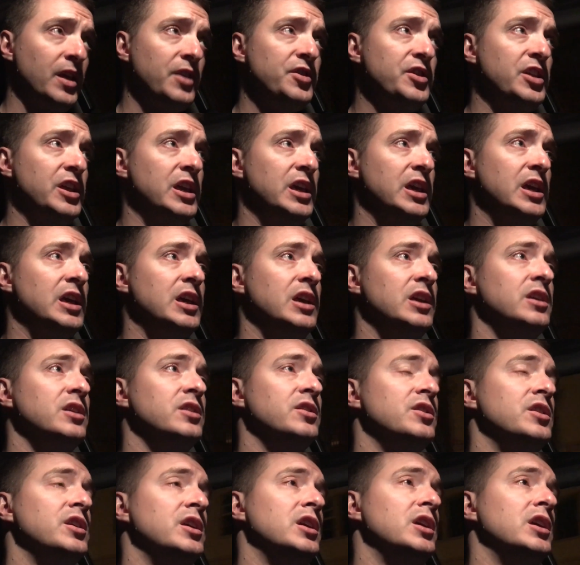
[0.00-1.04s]
The
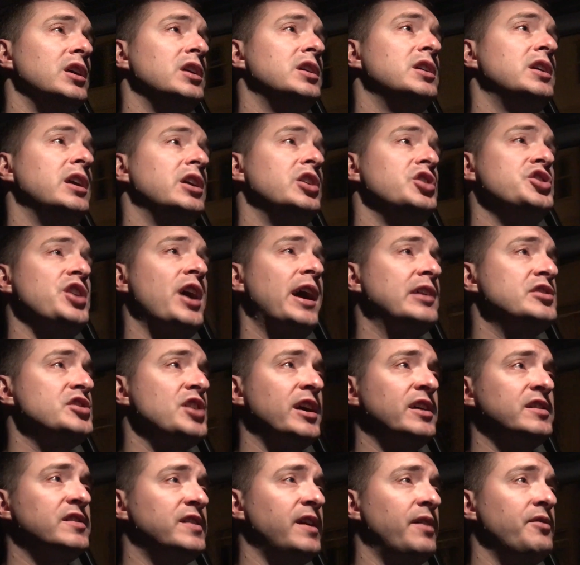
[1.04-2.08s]
the King Jack
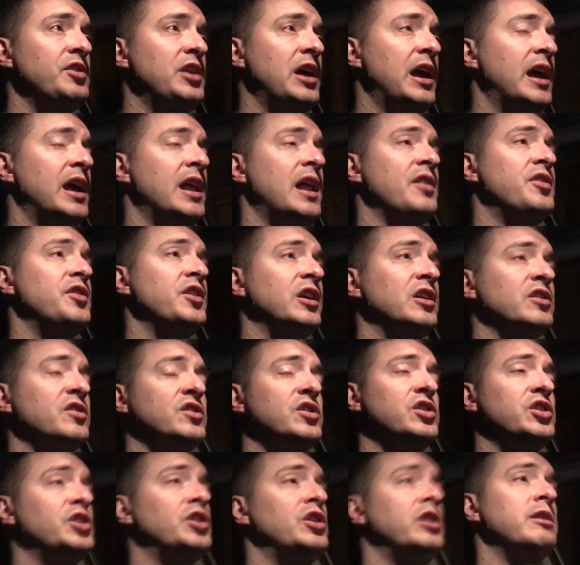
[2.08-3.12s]
Jack seven hand I think is
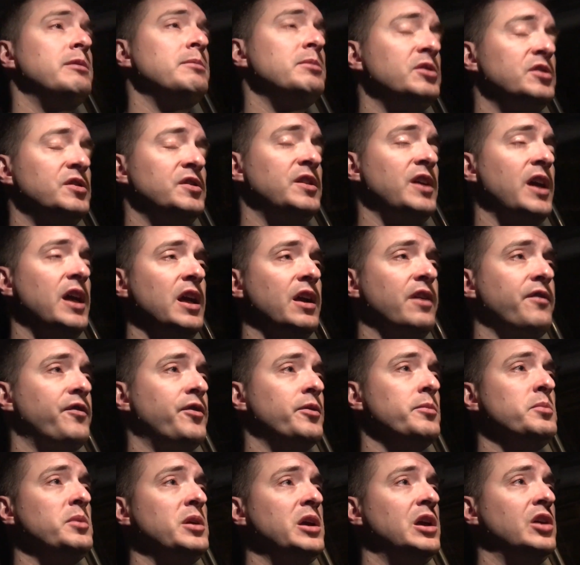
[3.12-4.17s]
clearly a mistake
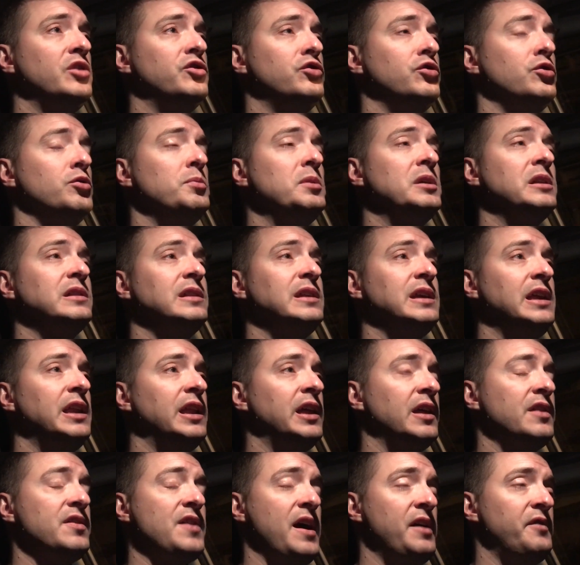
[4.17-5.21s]
for me to be
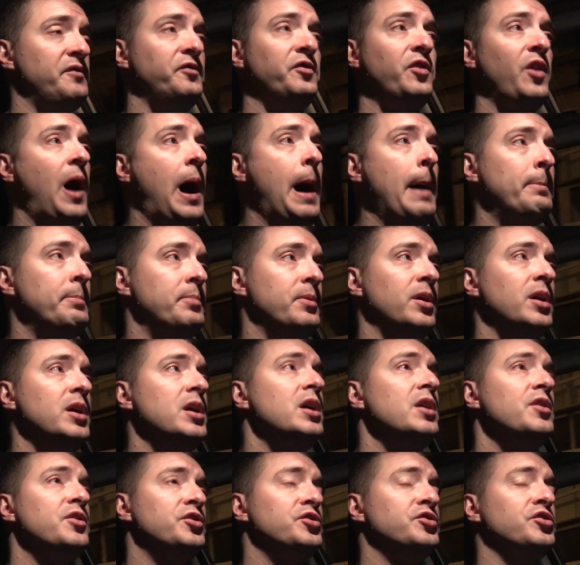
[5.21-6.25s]
leading that flop.
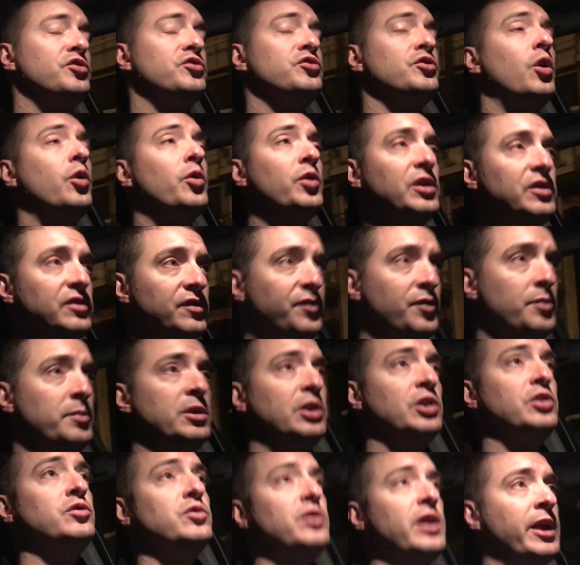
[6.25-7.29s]
There's just no reason for me
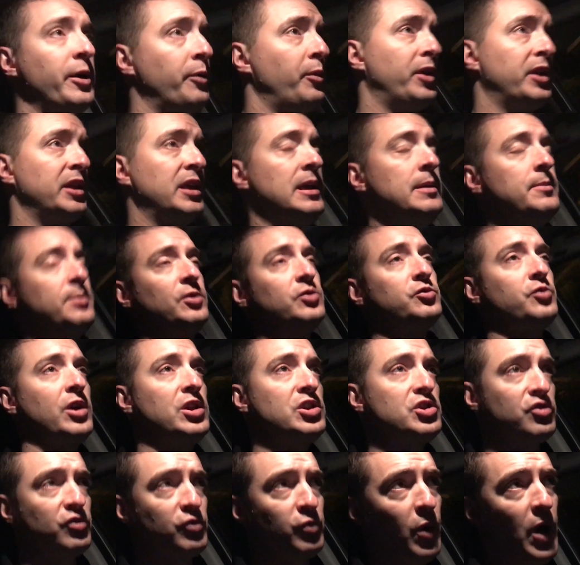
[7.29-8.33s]
to do that. I want to keep his
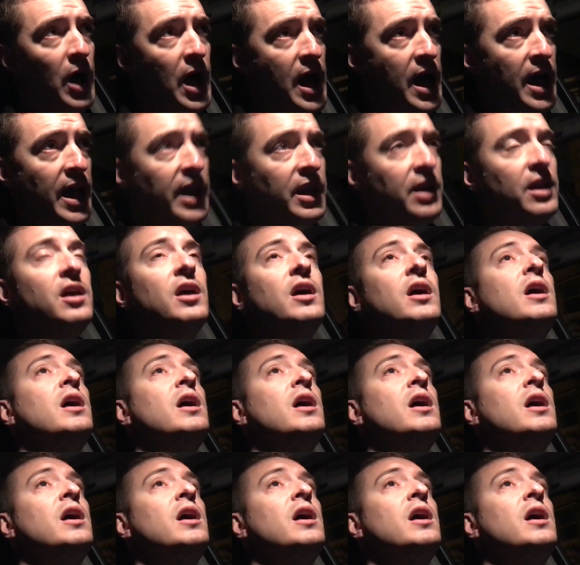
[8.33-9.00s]
ranges wide,